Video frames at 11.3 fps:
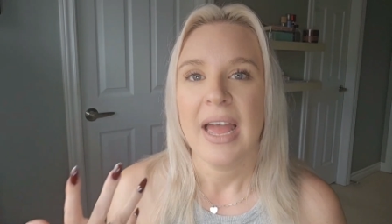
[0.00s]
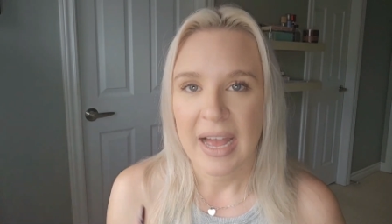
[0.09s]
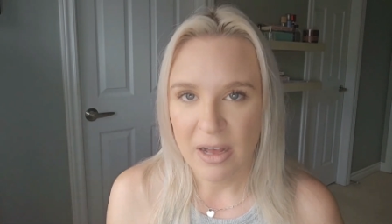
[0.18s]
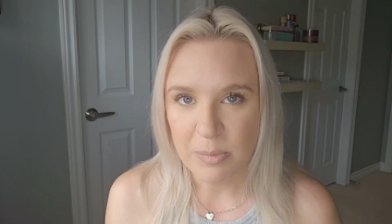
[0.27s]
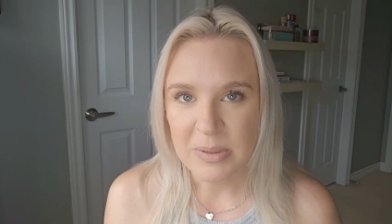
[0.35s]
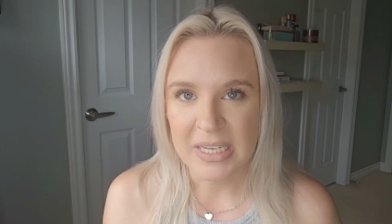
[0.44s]

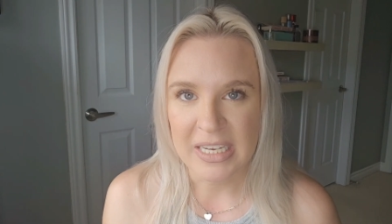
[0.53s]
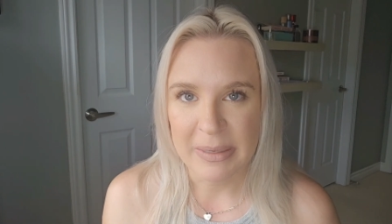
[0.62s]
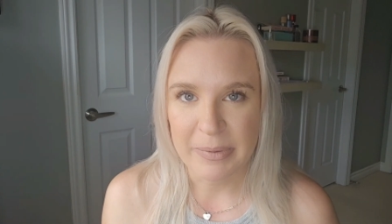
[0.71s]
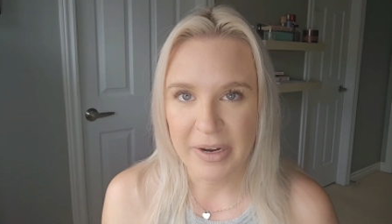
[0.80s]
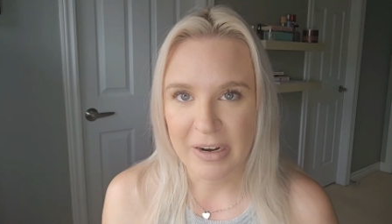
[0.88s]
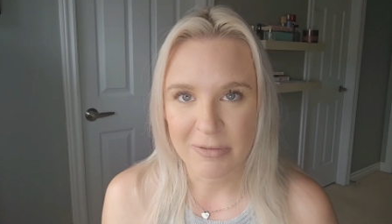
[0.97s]
help to
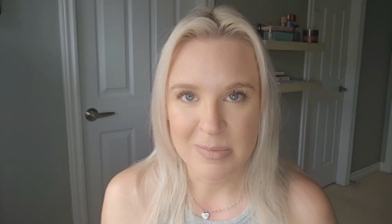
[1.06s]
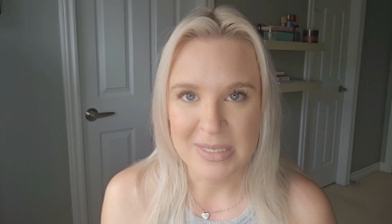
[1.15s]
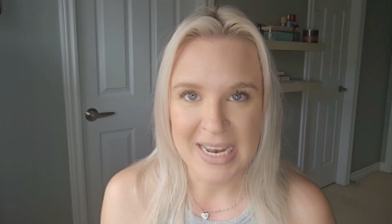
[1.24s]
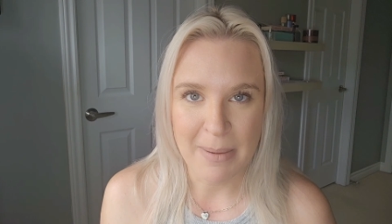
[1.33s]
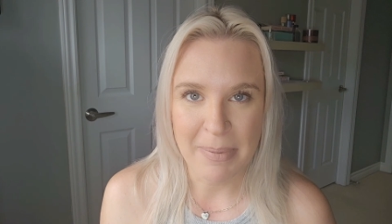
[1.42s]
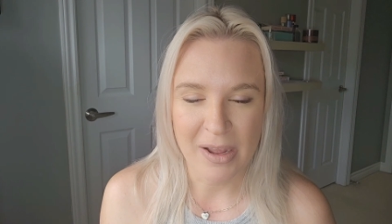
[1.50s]
keep your hair from
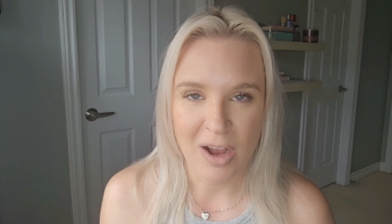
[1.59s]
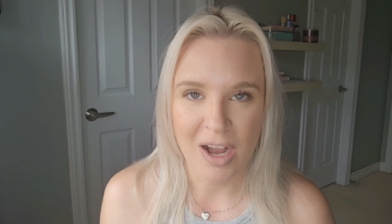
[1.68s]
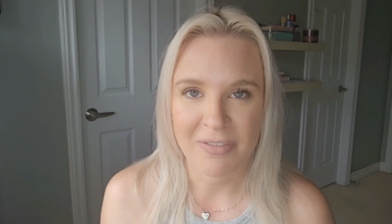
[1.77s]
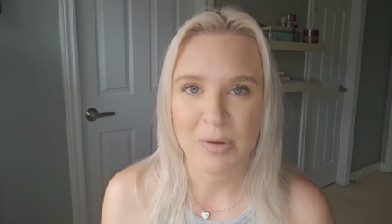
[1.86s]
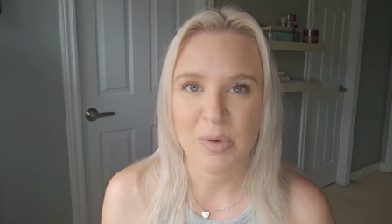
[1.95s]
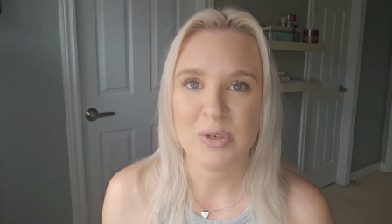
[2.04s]
snapping
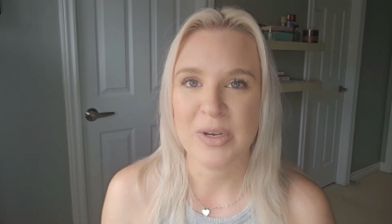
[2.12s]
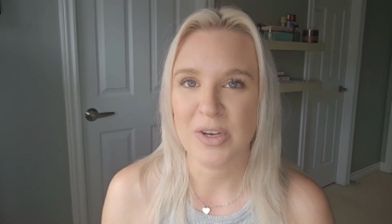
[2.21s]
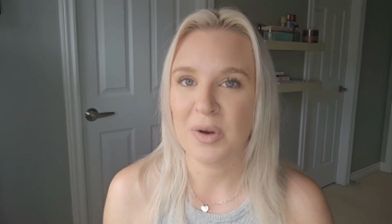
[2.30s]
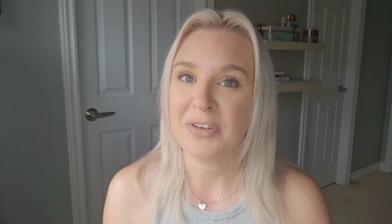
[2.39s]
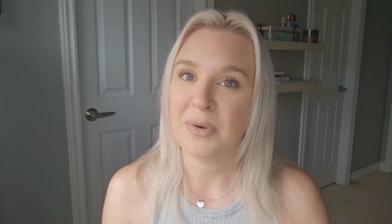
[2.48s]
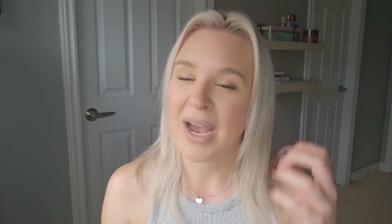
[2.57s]
off, which we
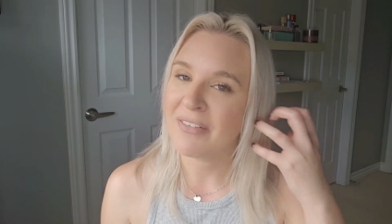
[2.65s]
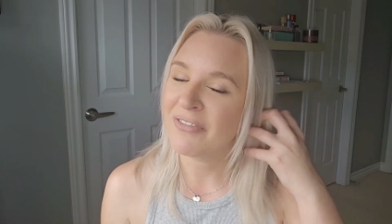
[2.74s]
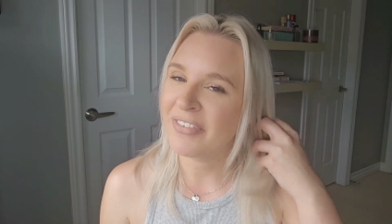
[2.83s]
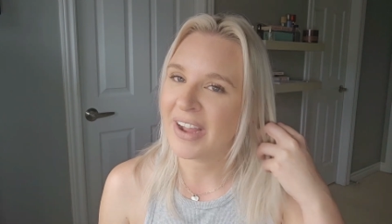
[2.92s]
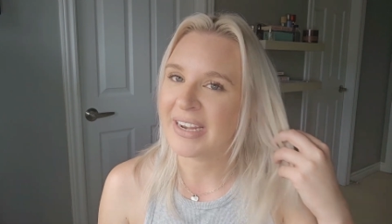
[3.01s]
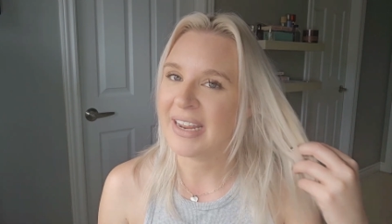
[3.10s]
know if you have
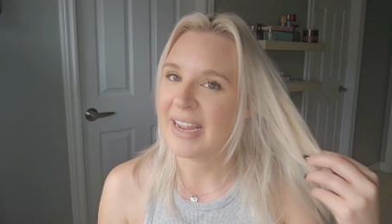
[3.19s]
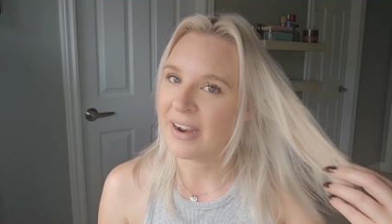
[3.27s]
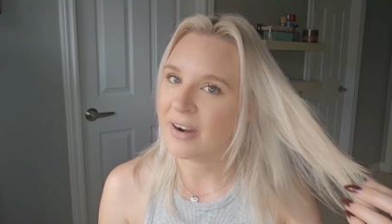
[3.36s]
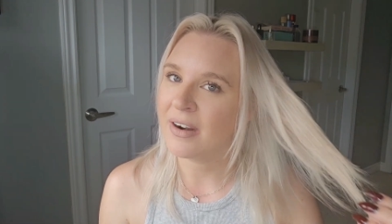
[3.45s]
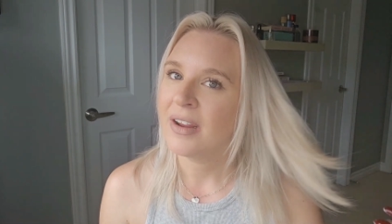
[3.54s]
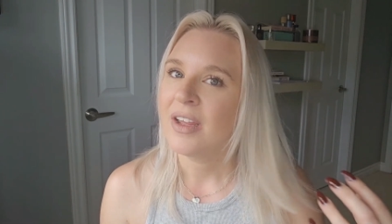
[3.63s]
fine
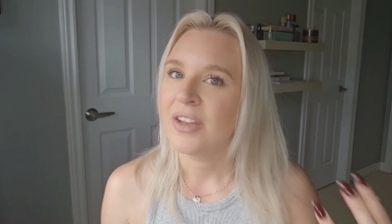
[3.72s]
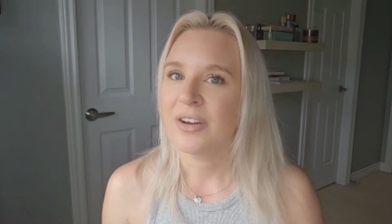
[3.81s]
hair,